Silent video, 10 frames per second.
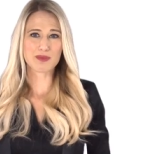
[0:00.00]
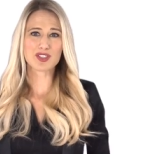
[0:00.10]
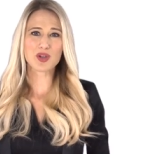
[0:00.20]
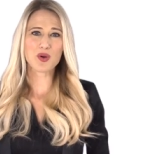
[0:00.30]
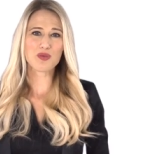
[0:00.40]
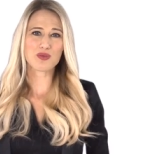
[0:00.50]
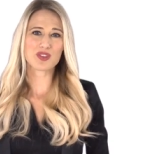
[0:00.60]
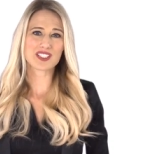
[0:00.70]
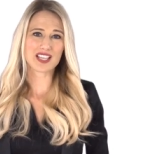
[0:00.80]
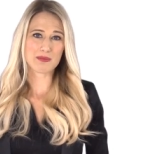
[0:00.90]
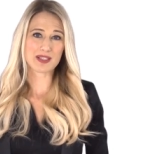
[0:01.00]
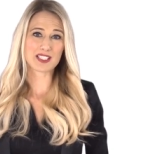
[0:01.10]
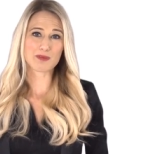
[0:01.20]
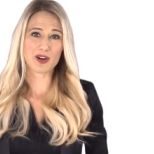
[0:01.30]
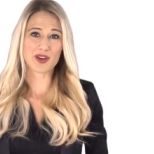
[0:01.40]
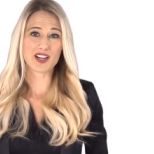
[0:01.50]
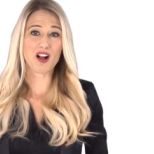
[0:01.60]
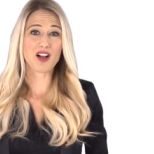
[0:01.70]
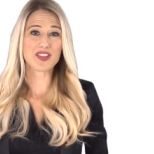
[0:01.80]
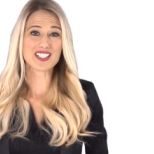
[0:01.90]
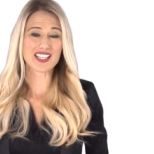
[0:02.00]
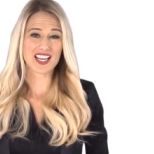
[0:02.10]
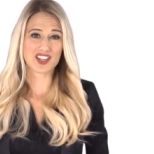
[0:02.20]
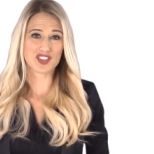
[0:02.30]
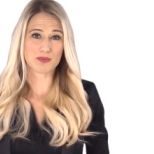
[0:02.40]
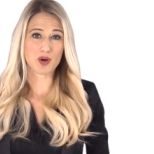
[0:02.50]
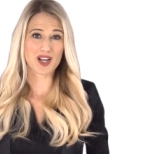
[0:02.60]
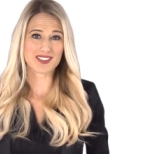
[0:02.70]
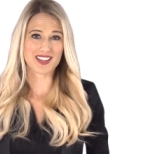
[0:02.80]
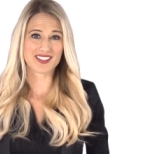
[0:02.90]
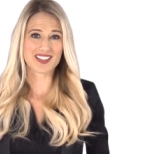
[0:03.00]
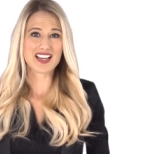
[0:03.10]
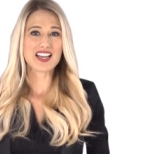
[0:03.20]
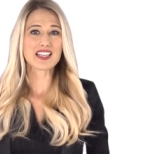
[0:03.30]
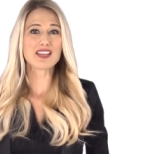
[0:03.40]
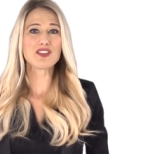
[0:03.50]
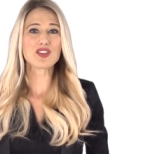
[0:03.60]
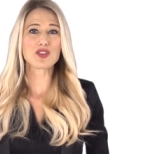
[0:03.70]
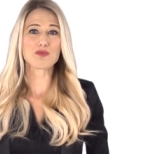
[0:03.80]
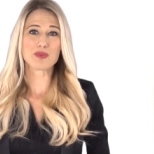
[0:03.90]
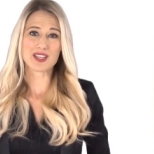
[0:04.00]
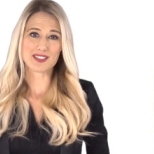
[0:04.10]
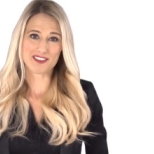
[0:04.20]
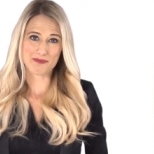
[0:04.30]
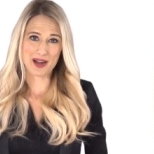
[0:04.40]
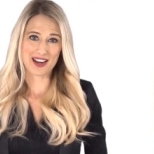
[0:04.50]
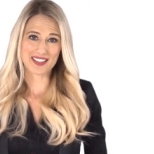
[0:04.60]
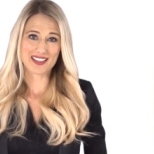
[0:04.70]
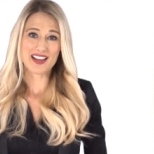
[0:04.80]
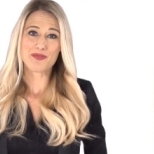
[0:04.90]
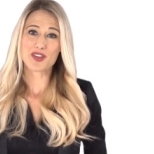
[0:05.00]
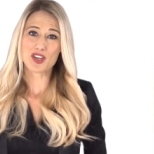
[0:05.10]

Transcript: must go through the same Experian authentication process, giving you peace of mind that